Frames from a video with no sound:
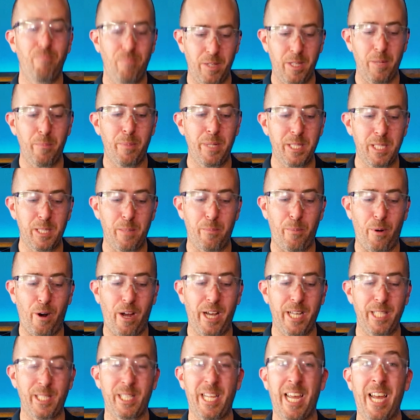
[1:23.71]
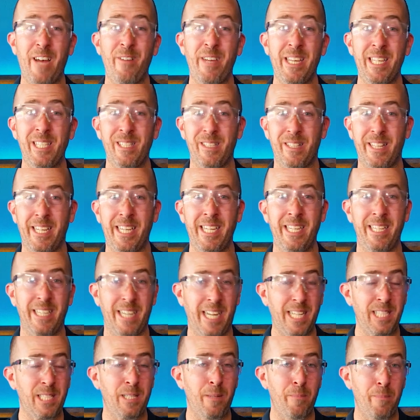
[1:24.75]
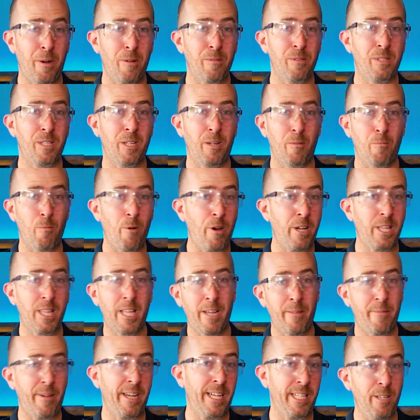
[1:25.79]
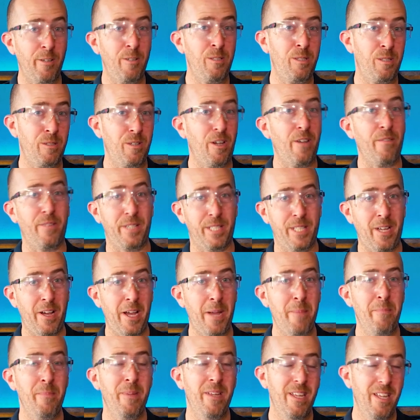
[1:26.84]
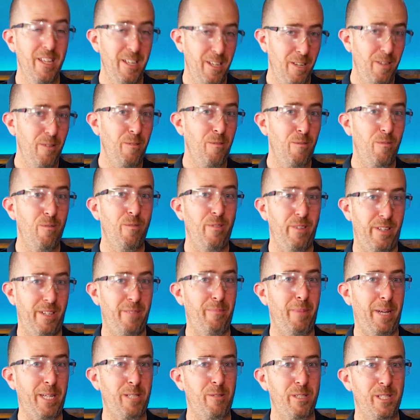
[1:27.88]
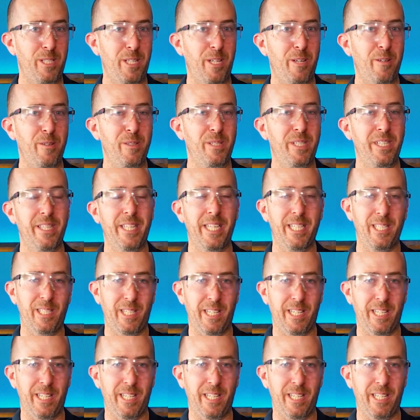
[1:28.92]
you'd be surprised how easily nuts and bolts can work their way loose over time when batteries are used in these